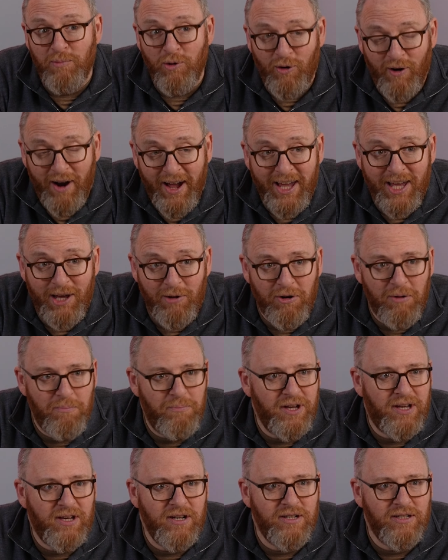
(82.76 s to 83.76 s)
more accurate
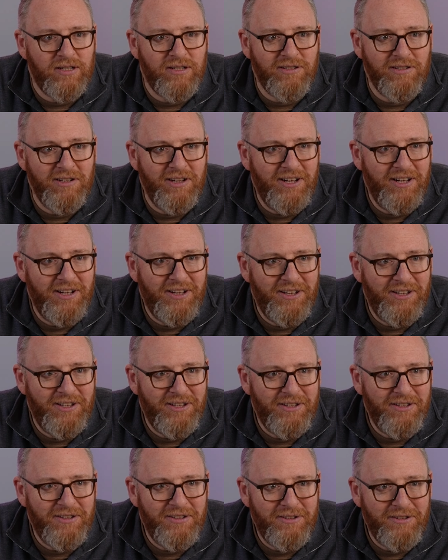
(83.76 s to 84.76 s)
because
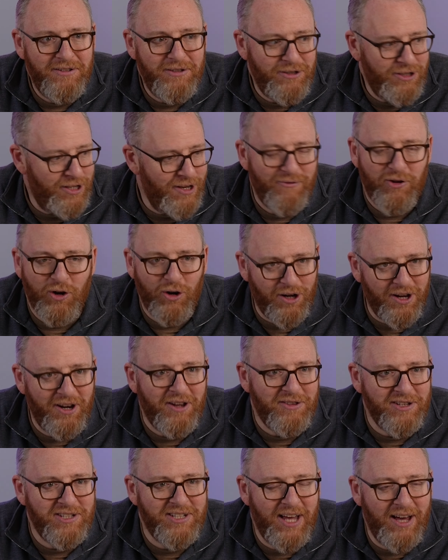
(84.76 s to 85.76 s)
you've got
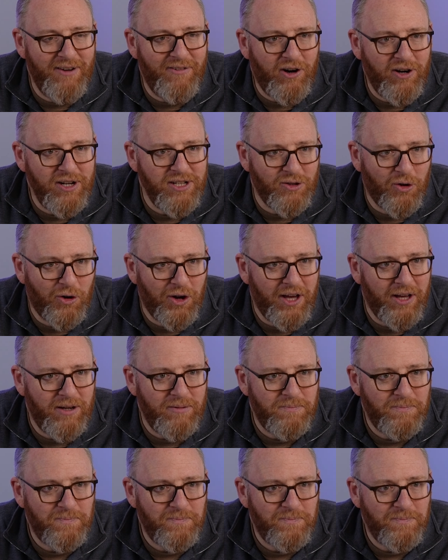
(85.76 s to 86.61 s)
another set of eyes on it.